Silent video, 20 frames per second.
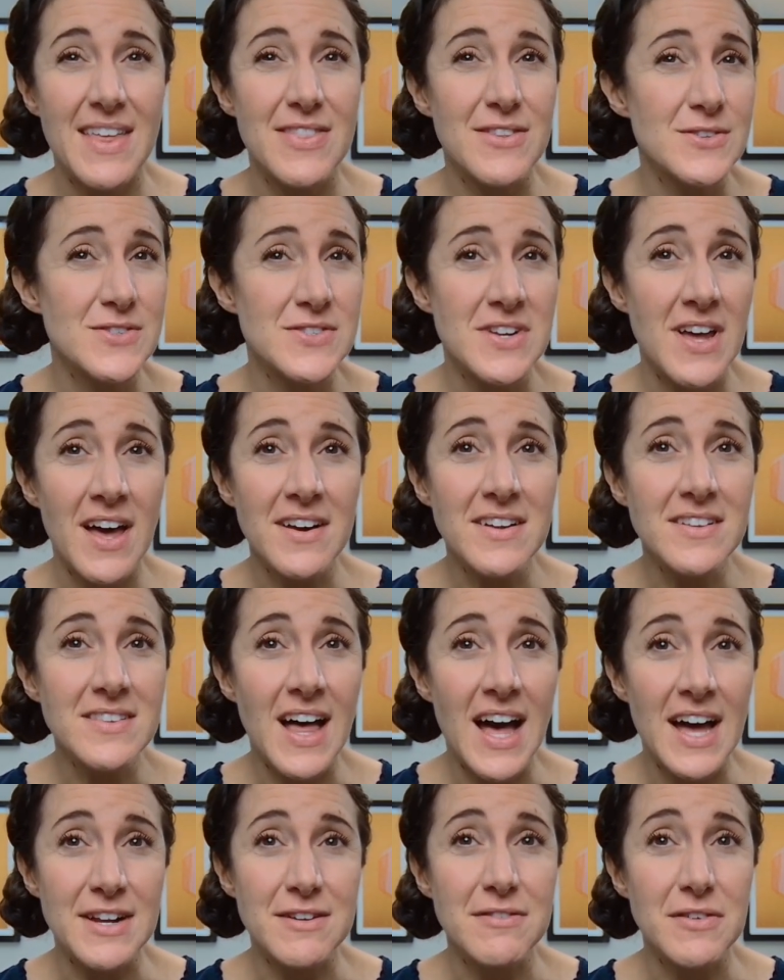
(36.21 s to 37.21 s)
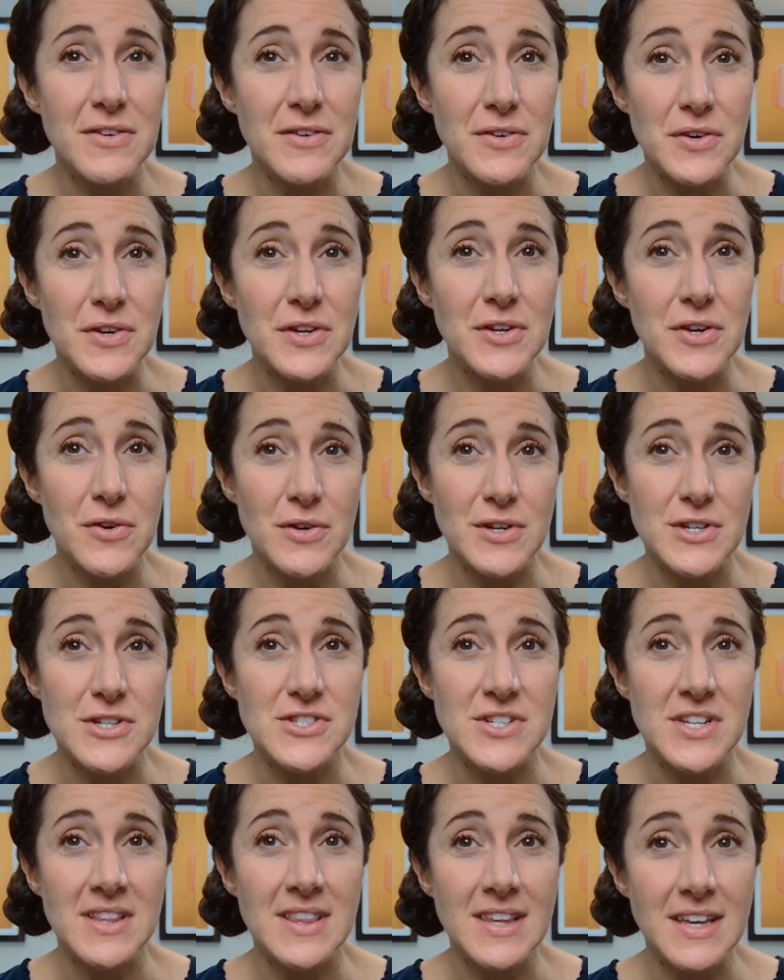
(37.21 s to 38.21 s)
and there's not a lot of good
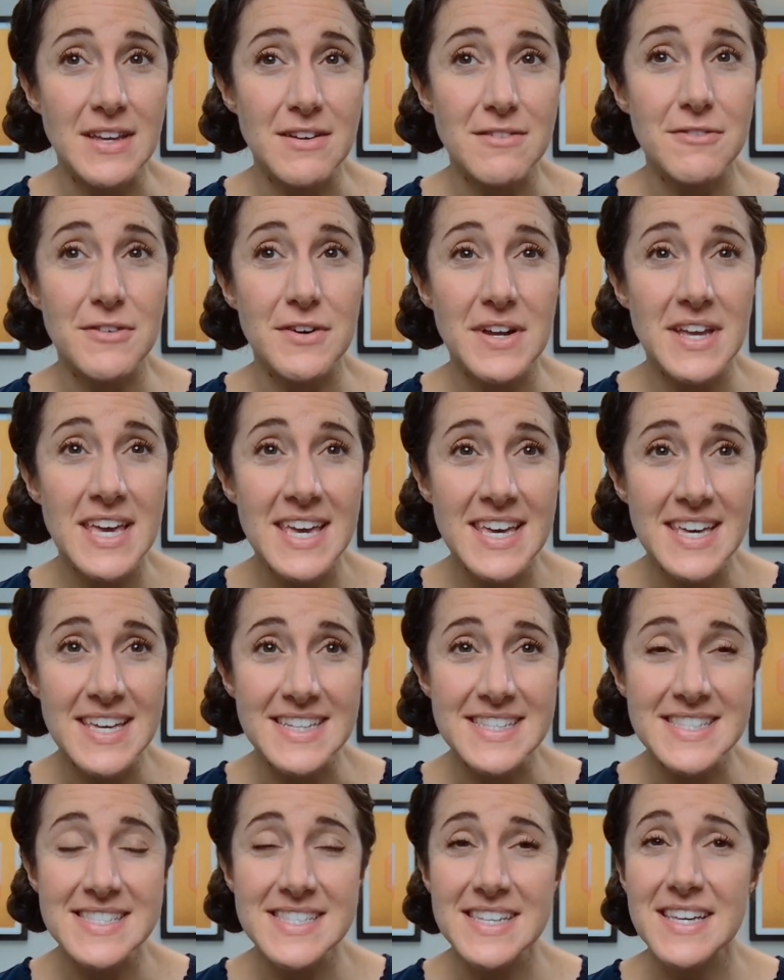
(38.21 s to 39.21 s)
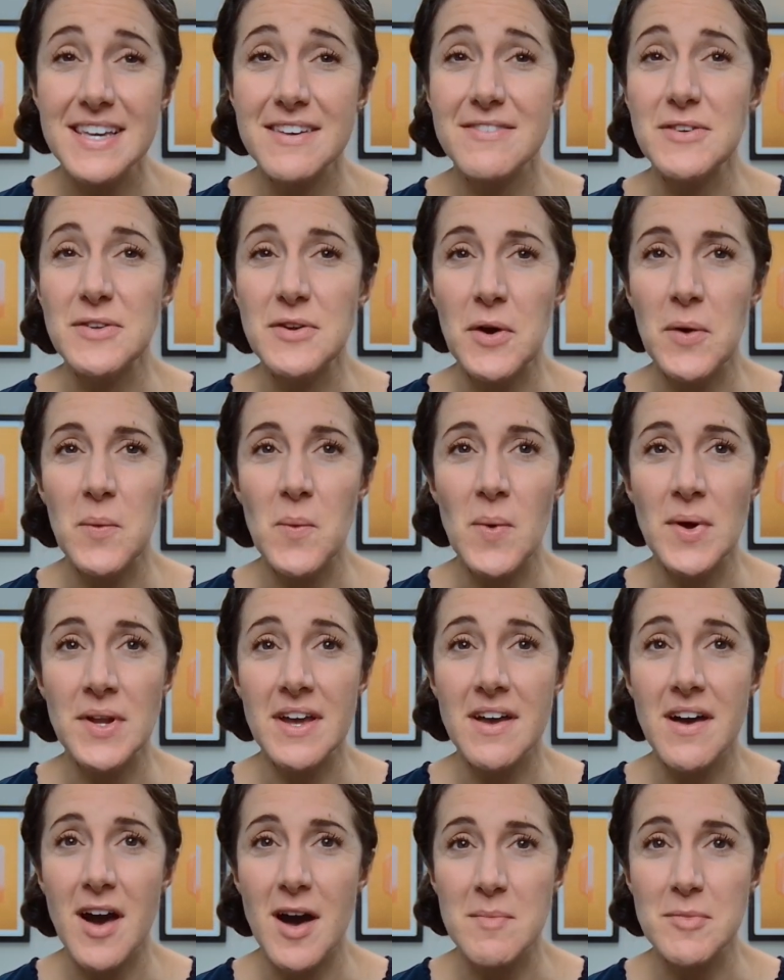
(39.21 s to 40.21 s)
Christian lit for kids if you don't want
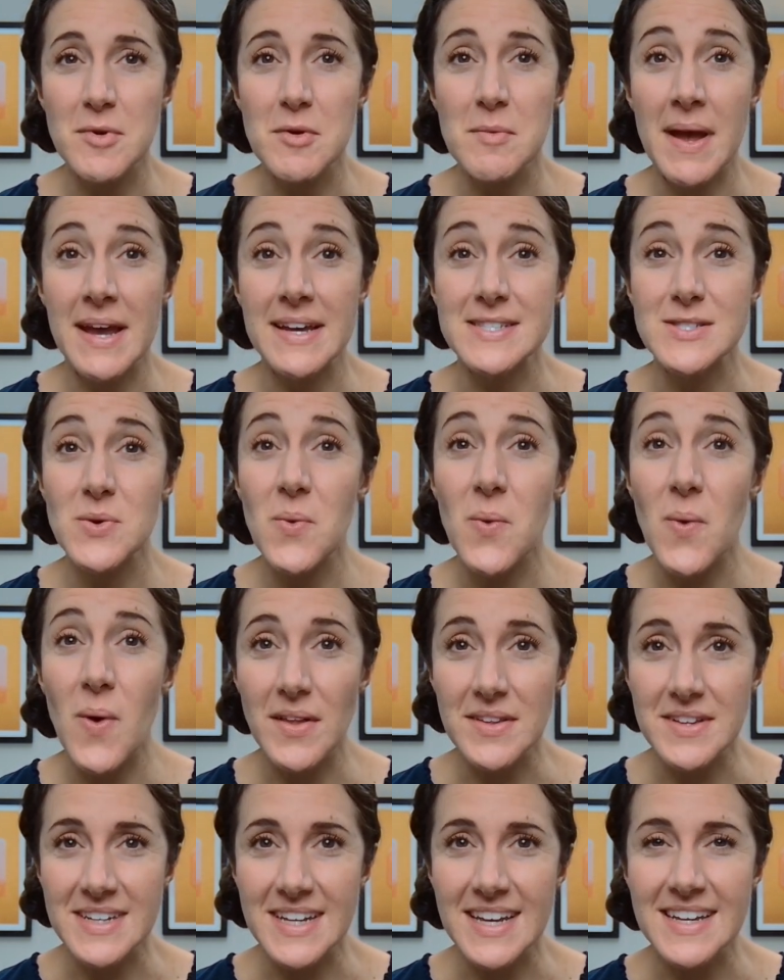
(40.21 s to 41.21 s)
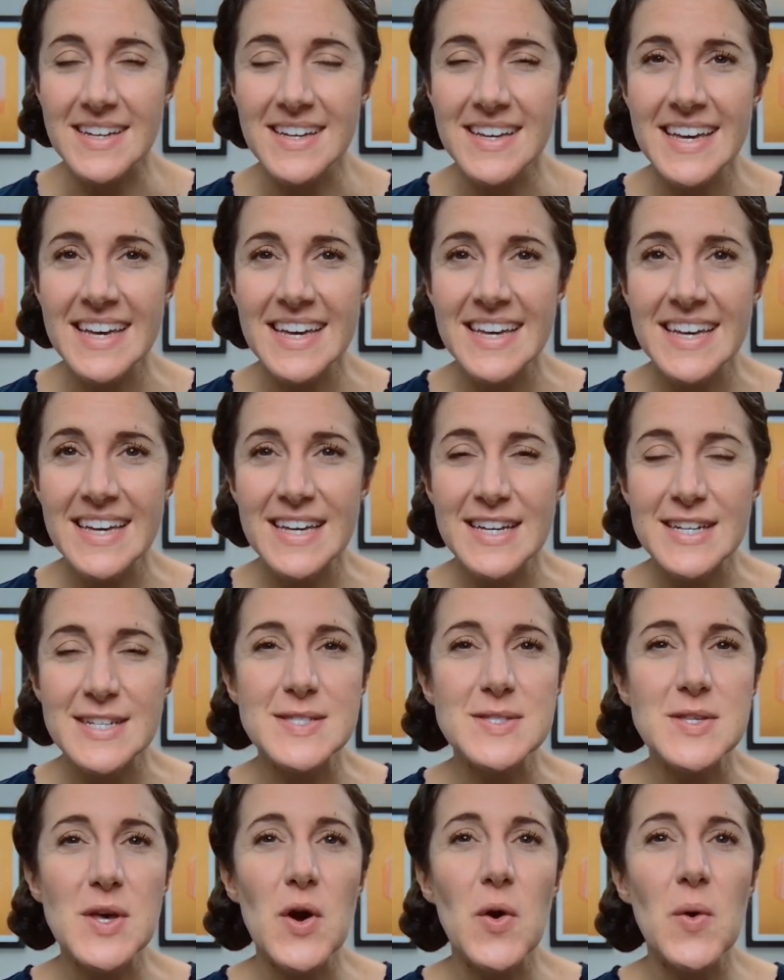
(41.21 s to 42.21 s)
to compromise quality.
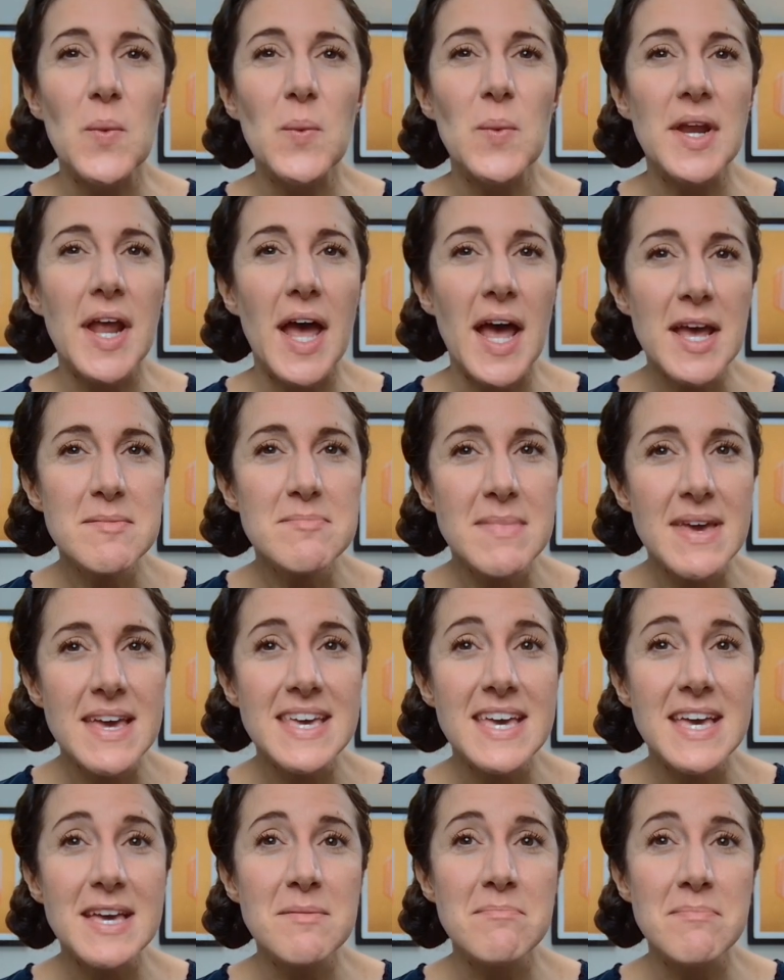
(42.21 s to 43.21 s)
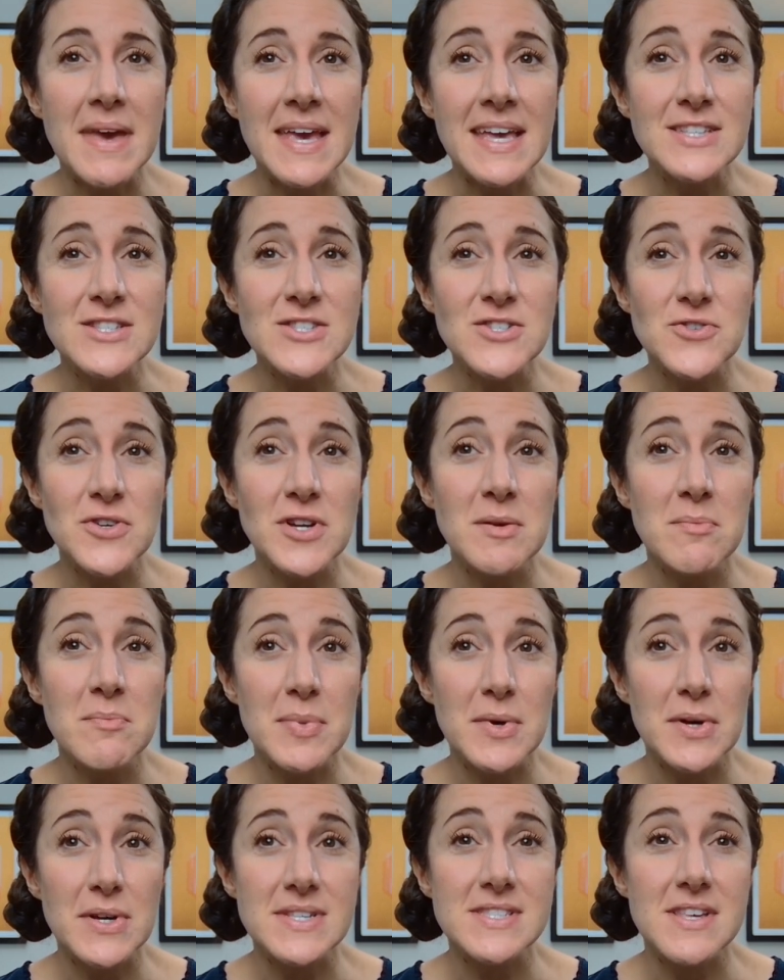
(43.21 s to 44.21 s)
So when I'm making mainstream
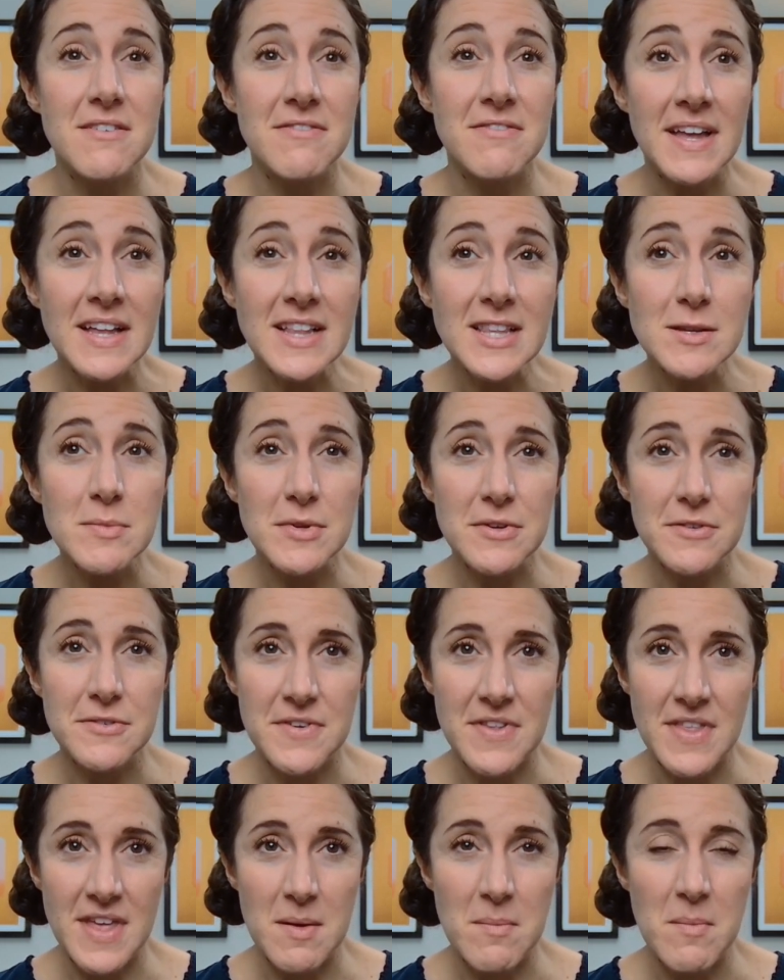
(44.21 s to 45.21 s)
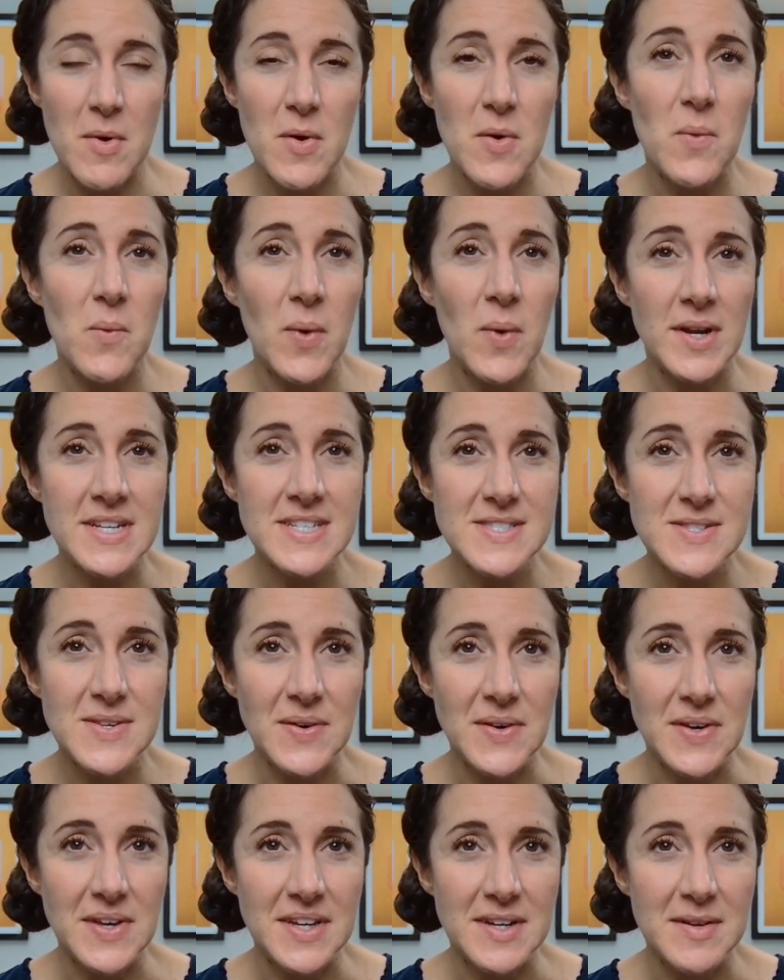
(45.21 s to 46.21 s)
books available for them, what is
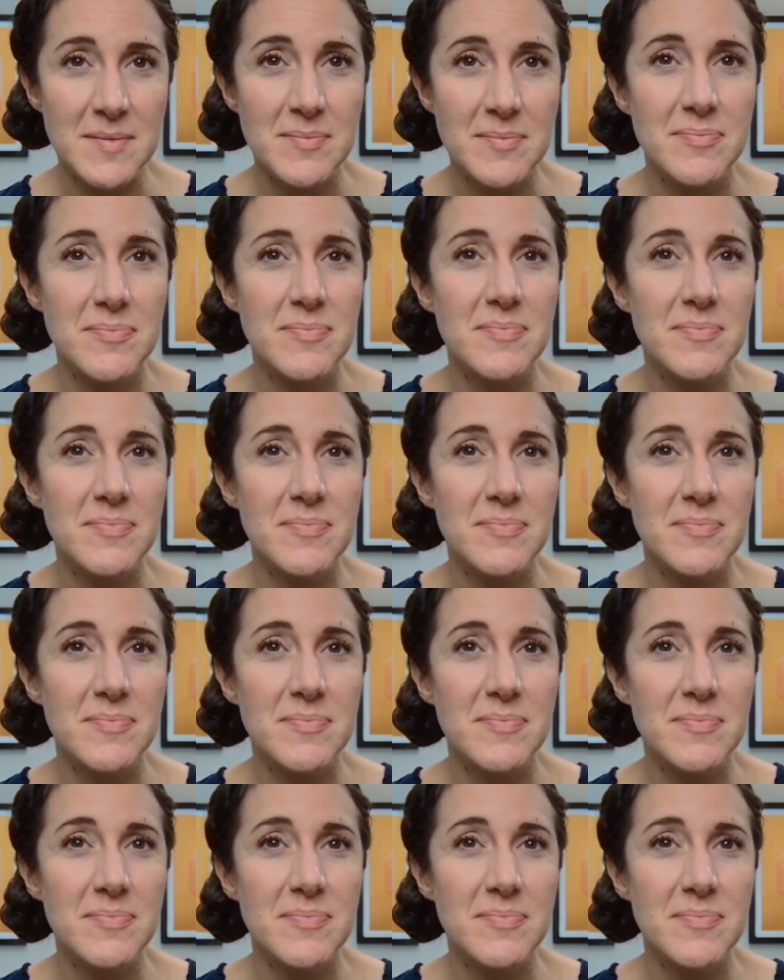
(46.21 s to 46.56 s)
good